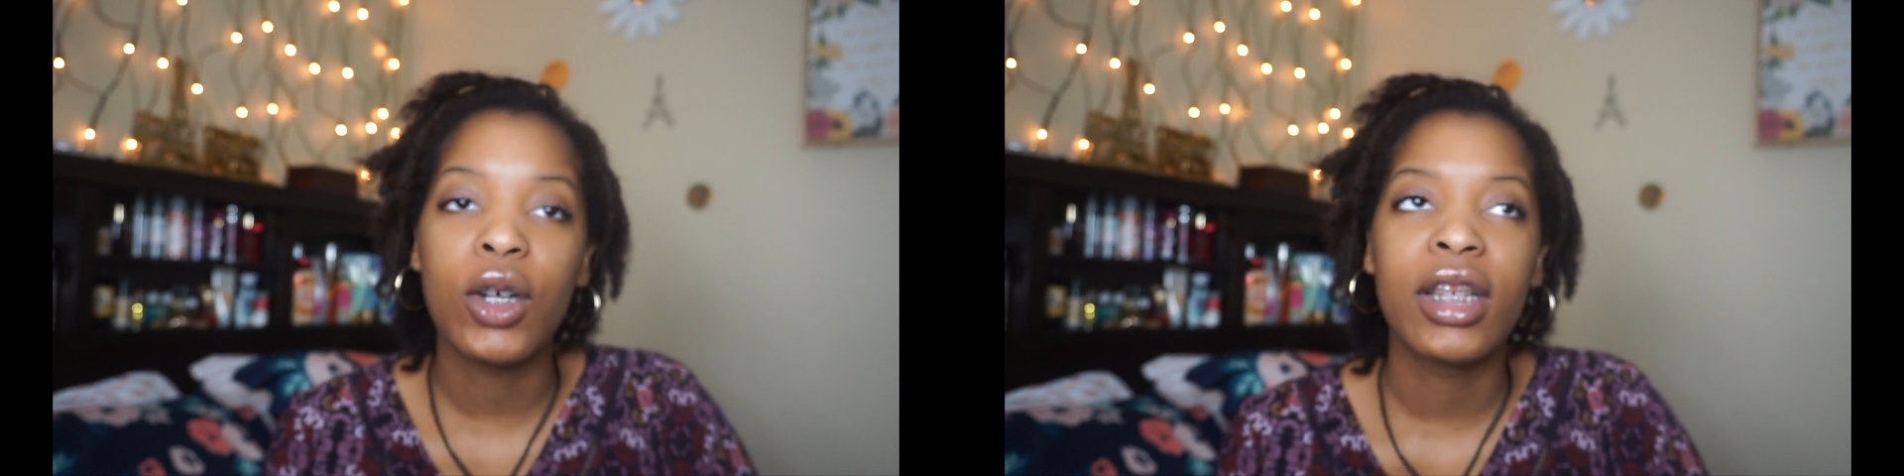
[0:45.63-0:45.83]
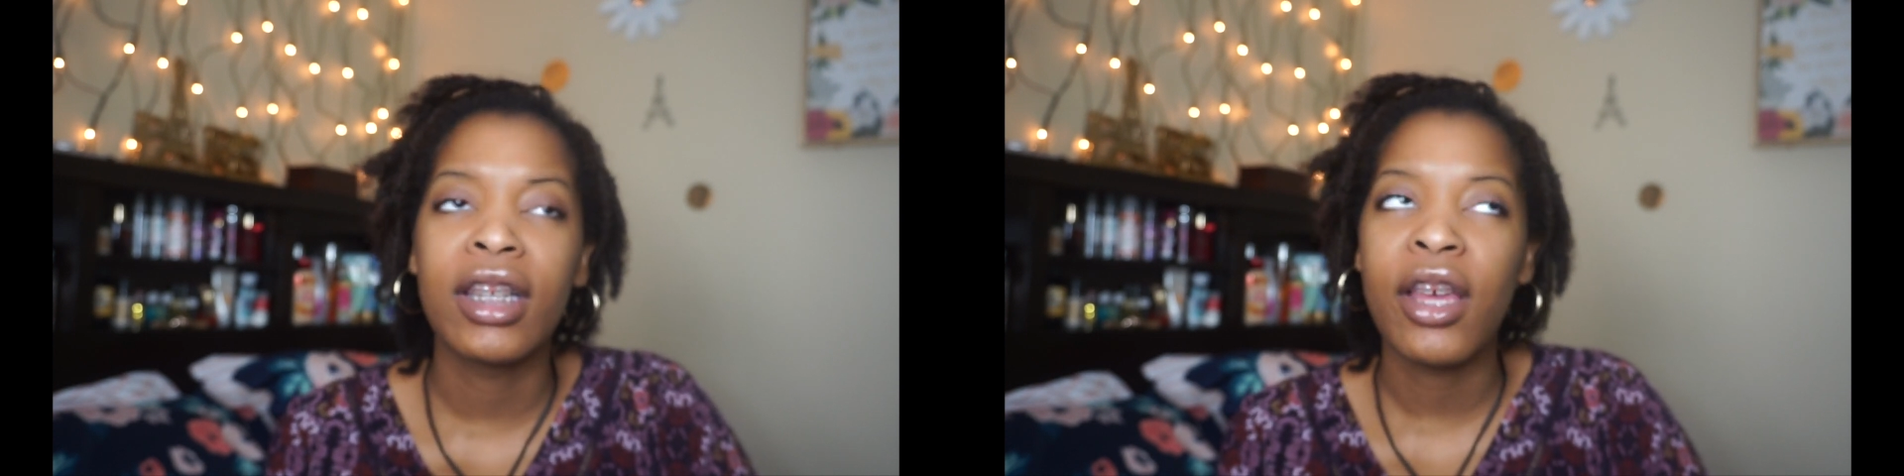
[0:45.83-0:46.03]

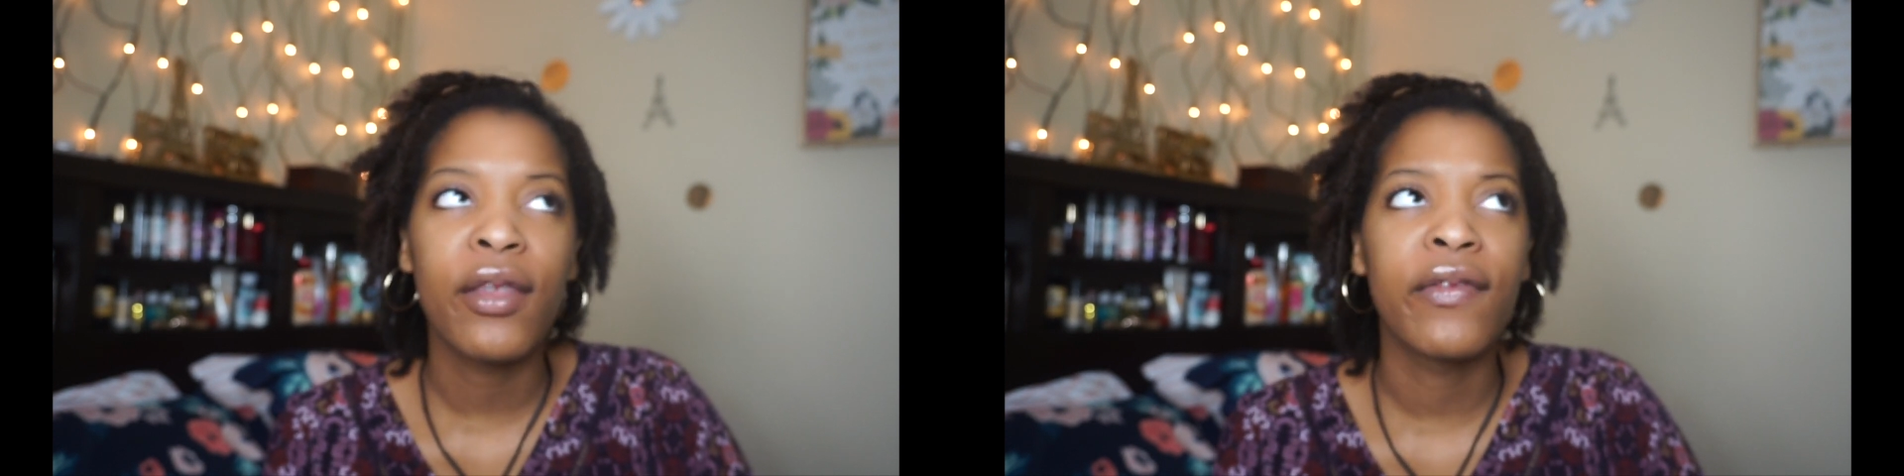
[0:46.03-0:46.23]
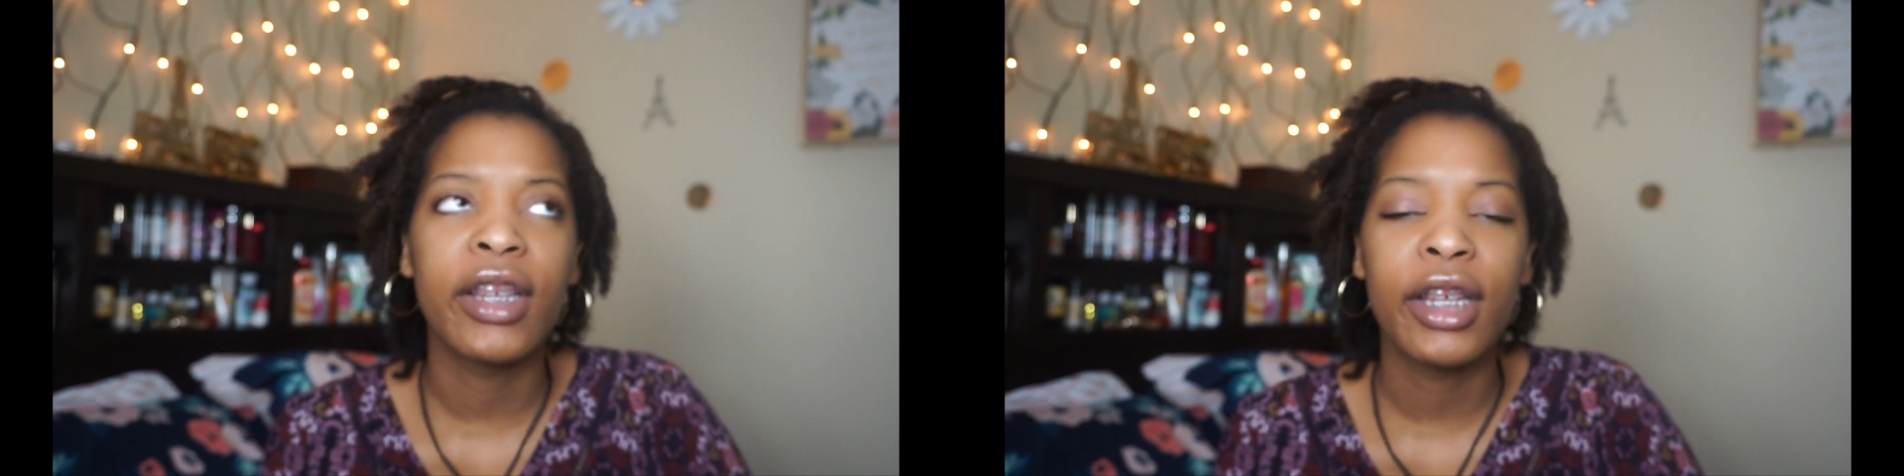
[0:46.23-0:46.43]
on
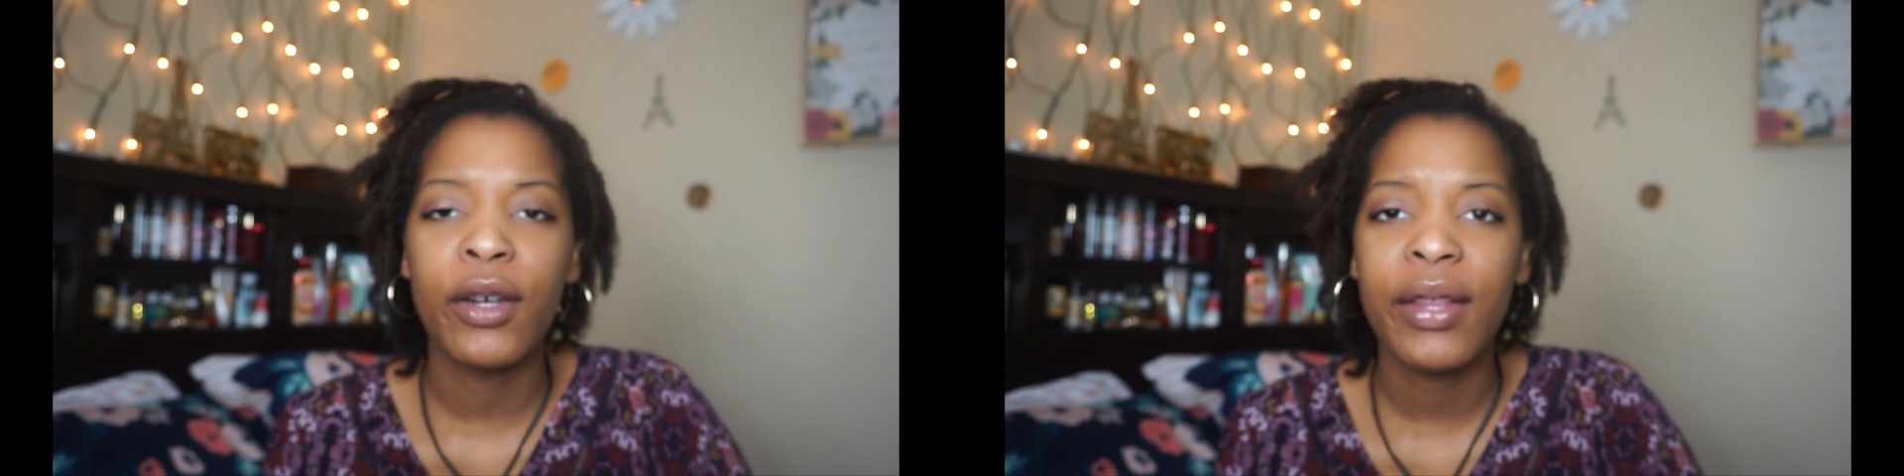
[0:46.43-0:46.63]
another video.